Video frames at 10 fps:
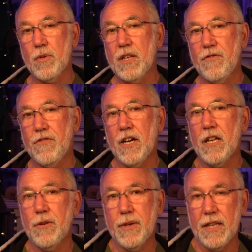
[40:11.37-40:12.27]
really
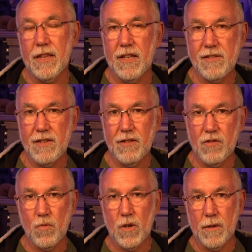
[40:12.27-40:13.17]
following this
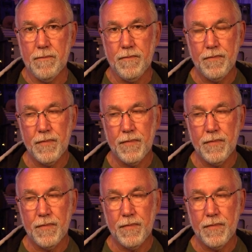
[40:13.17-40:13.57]
swarm.